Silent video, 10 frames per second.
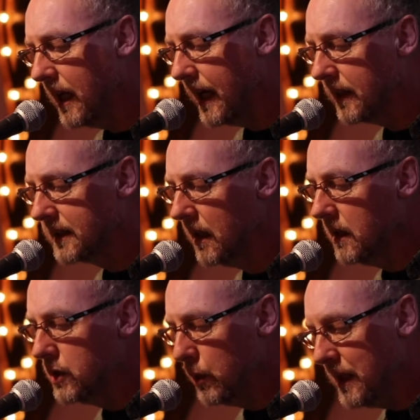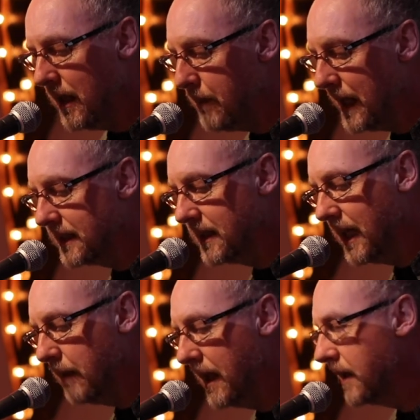legs doing their best to
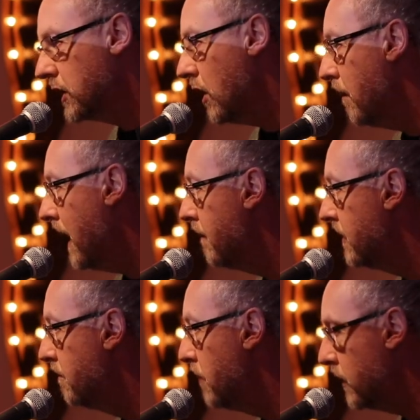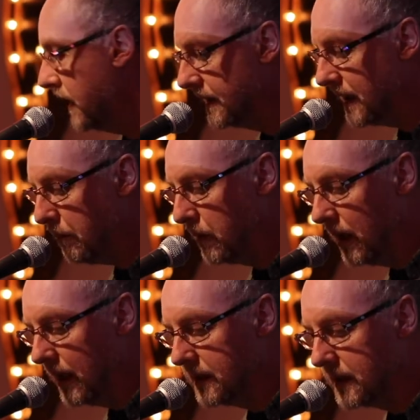keep their top-heavy bodies
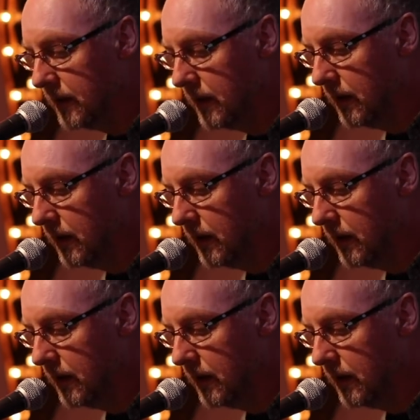upright.